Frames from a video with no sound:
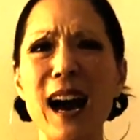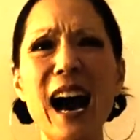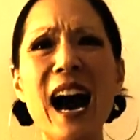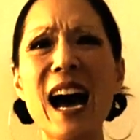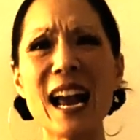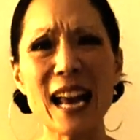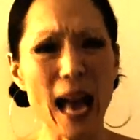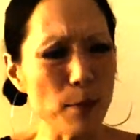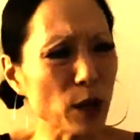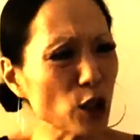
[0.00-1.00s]
I
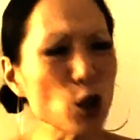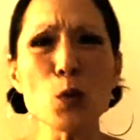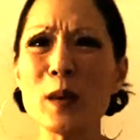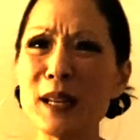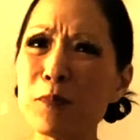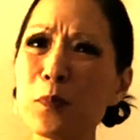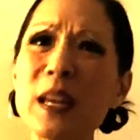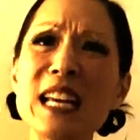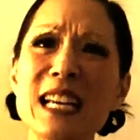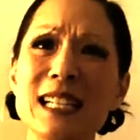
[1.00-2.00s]
am a human
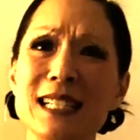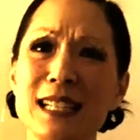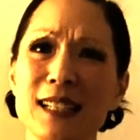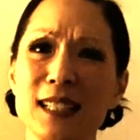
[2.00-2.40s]
being.